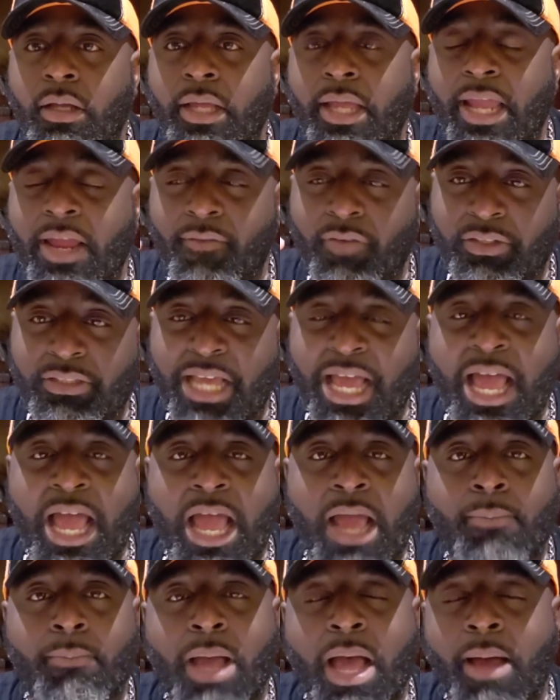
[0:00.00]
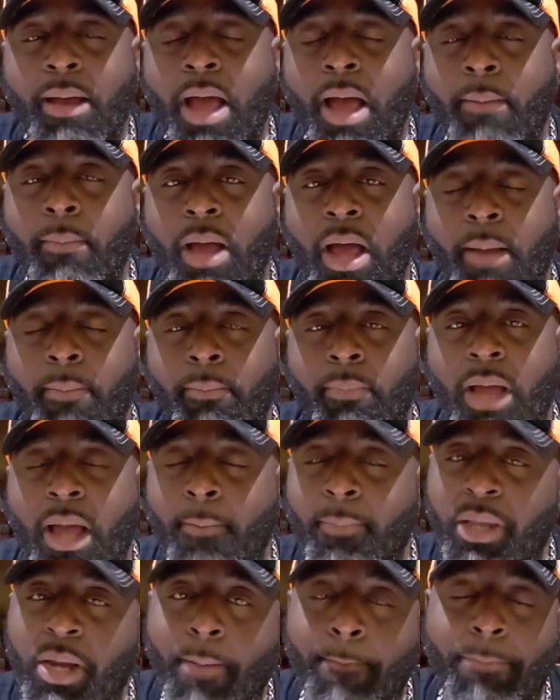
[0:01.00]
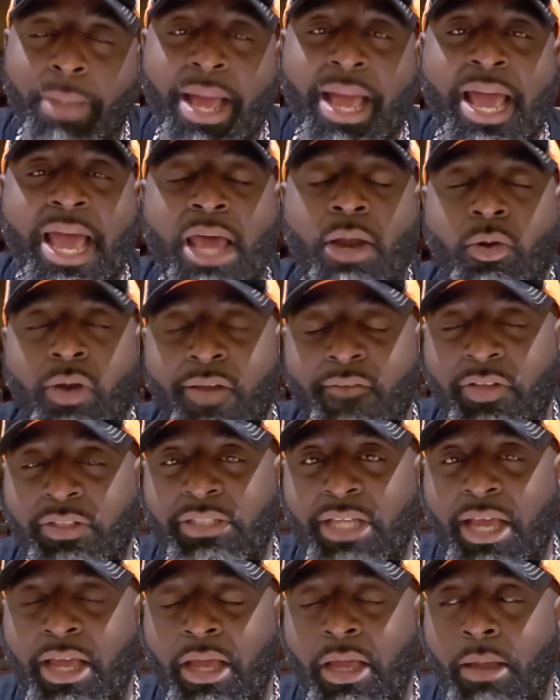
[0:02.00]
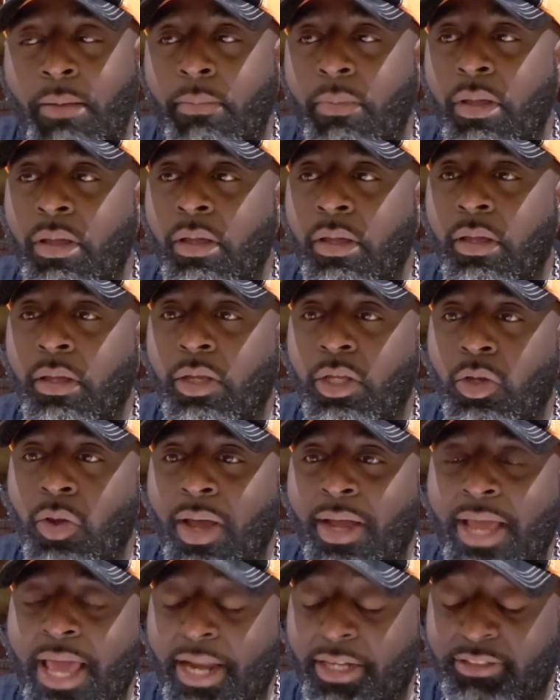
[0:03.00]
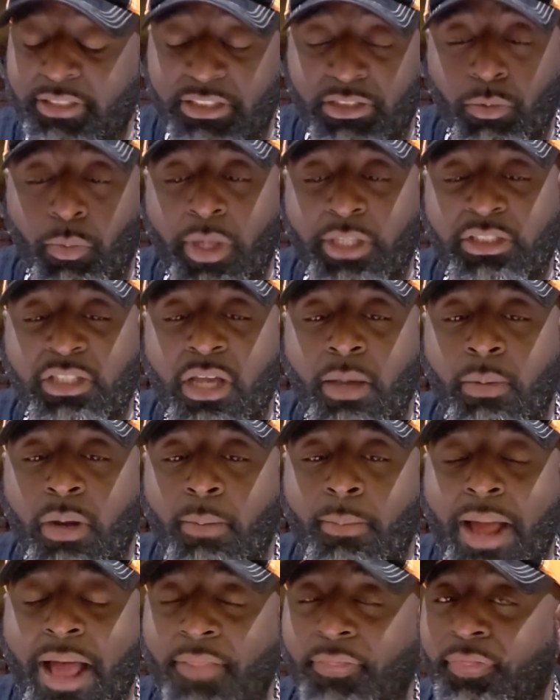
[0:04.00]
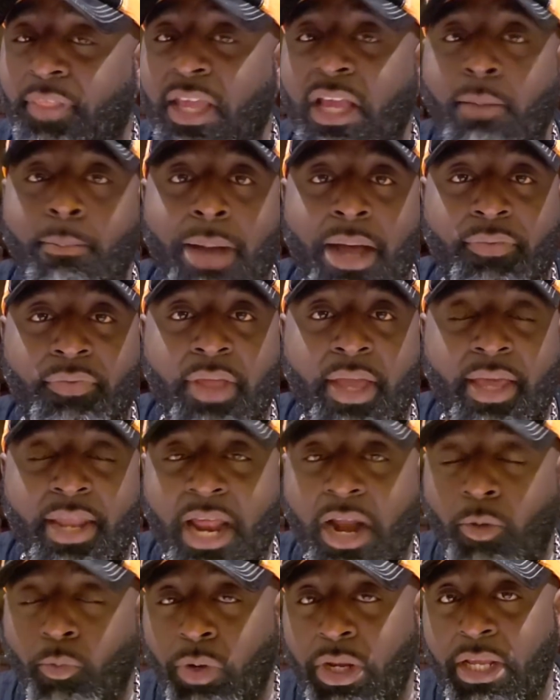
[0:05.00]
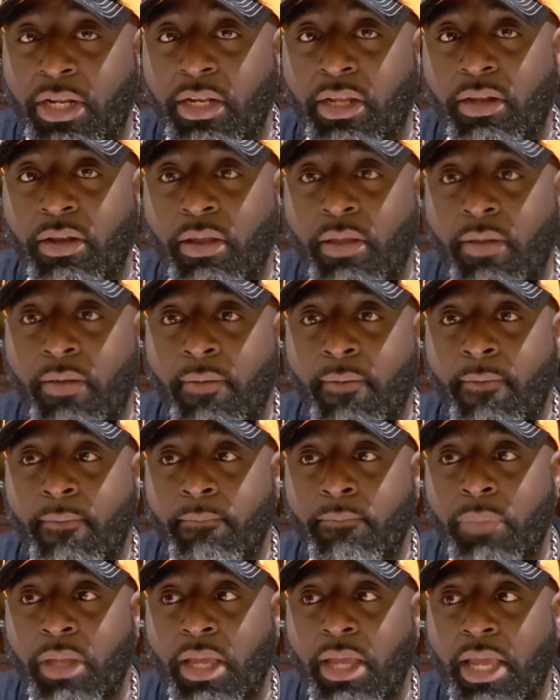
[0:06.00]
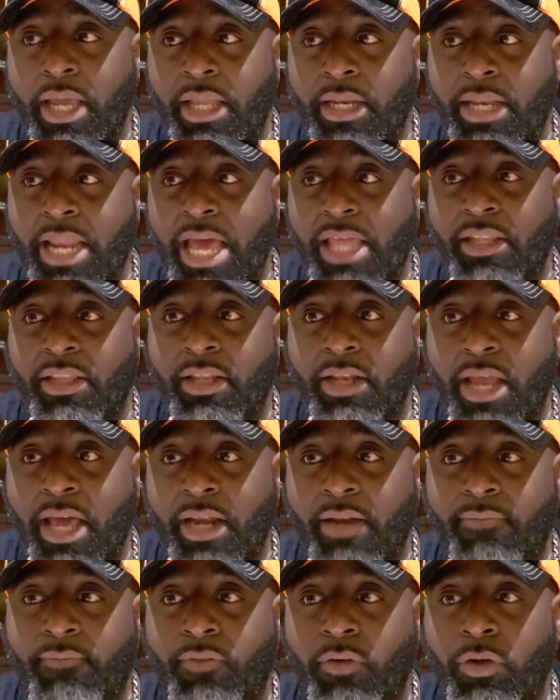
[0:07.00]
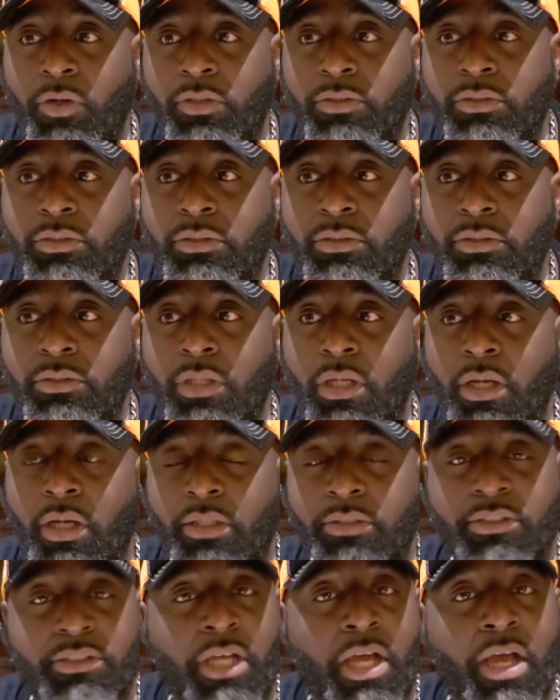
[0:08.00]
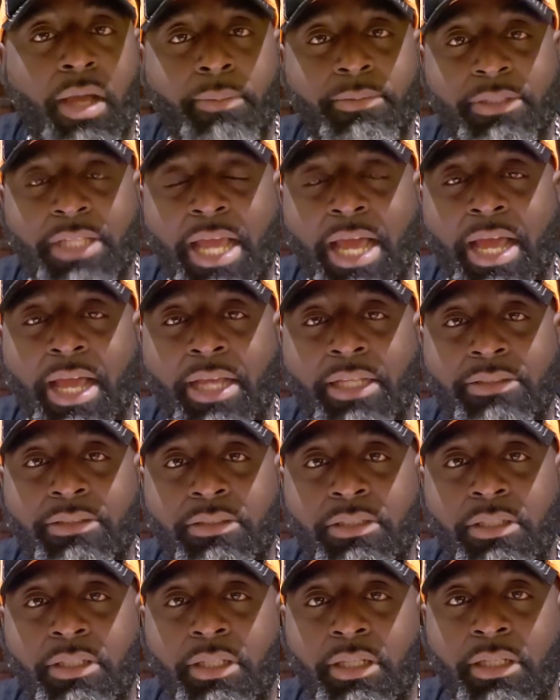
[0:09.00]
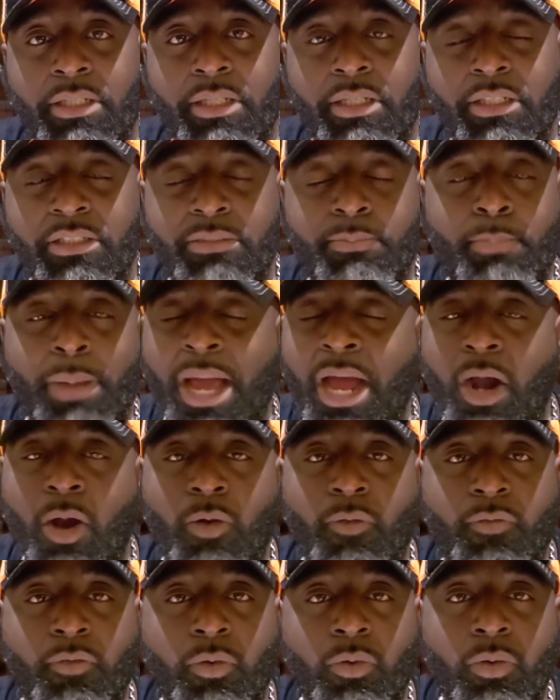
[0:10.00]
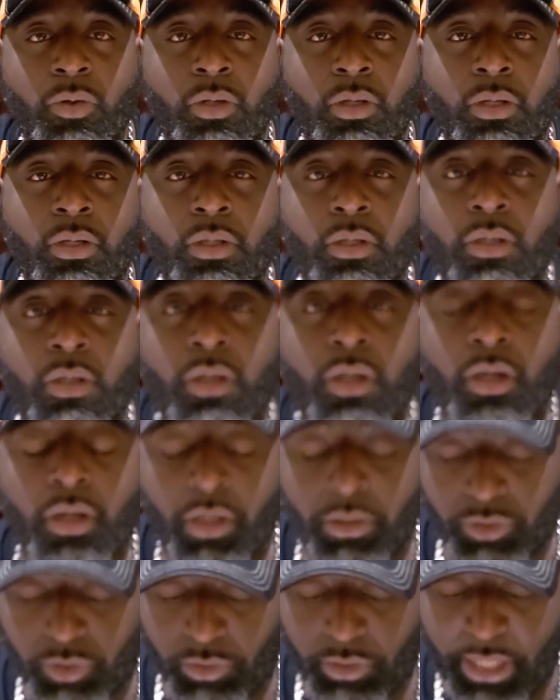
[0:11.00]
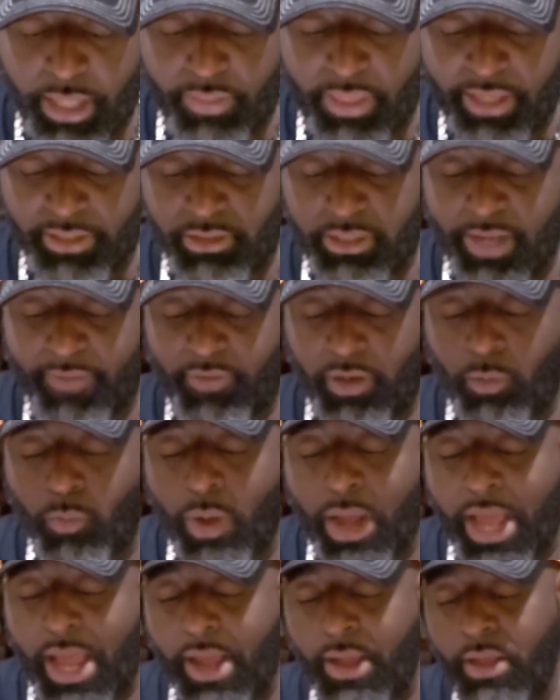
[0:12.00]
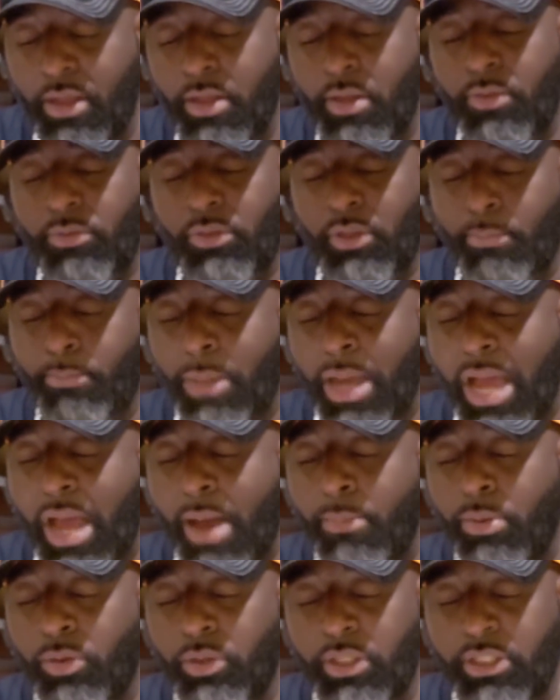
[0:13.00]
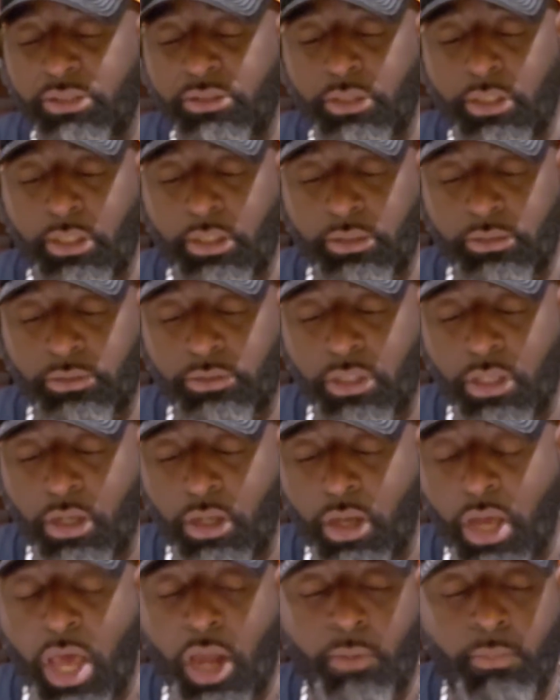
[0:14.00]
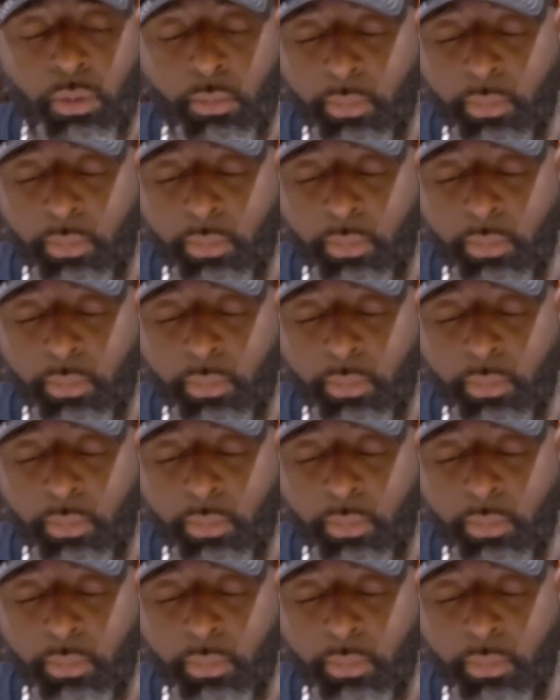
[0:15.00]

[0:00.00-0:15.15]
every time I'm in a bind, or every time I got a situation coming up, I think about that and I read it. And not the 91st Psalms, guys, is powerful. So that's definitely why the Bible is honorable